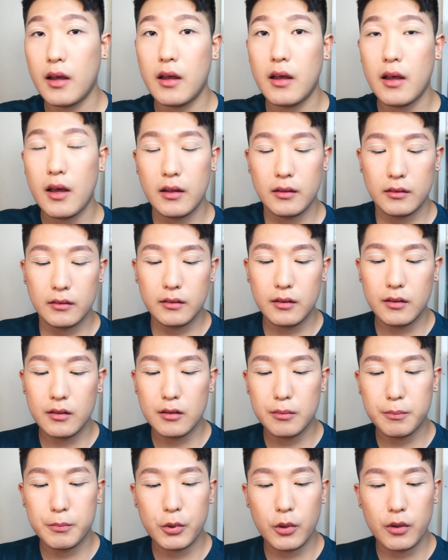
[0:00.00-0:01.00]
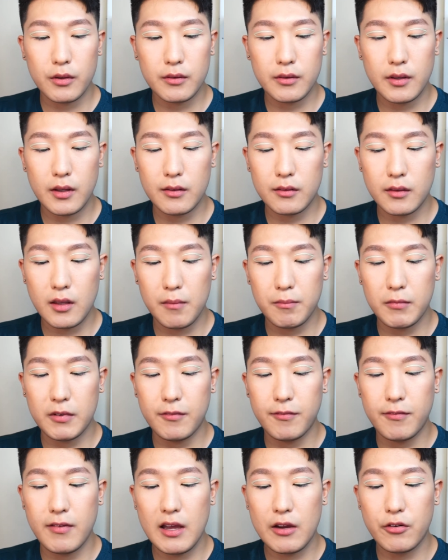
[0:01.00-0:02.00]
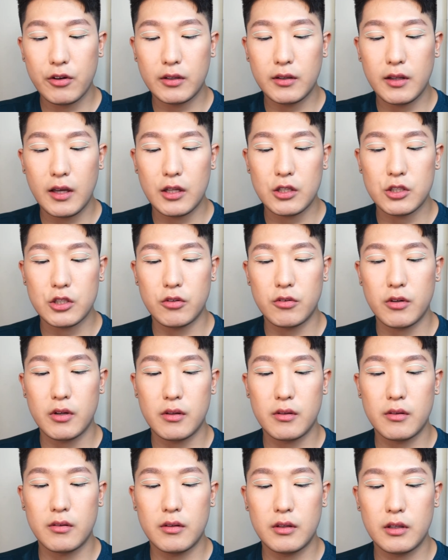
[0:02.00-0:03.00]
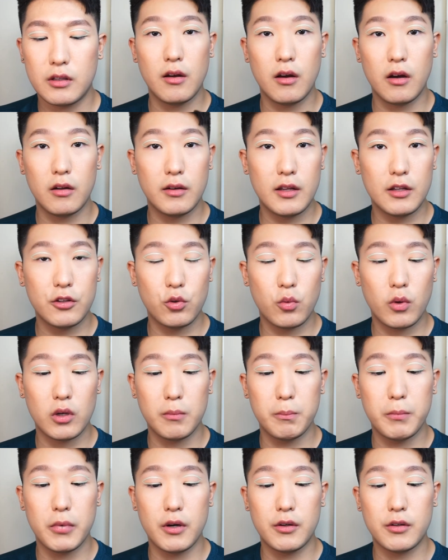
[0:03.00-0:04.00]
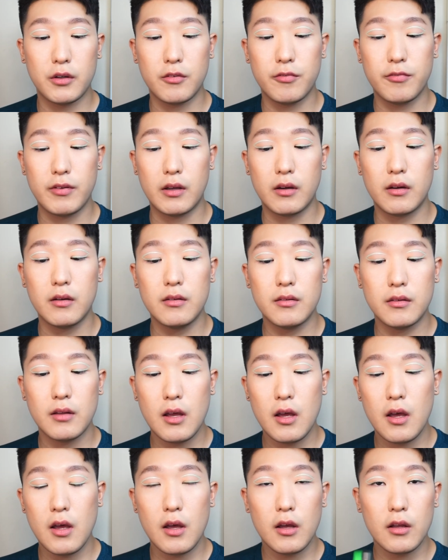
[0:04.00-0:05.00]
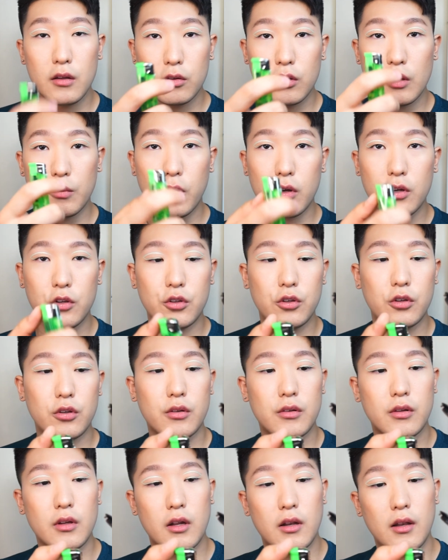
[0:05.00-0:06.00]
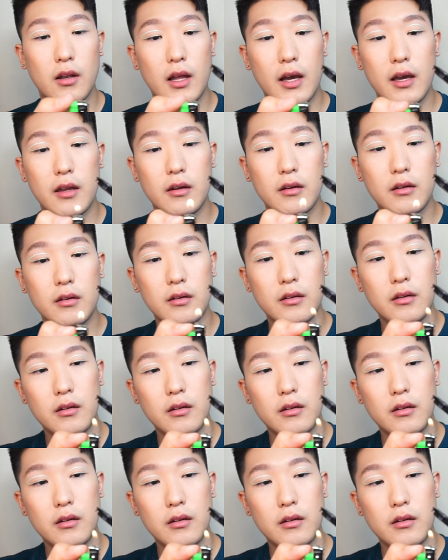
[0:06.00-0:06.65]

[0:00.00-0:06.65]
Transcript: And this process can be very dangerous unless you want to burn your fingers. So I'm going to use a lighter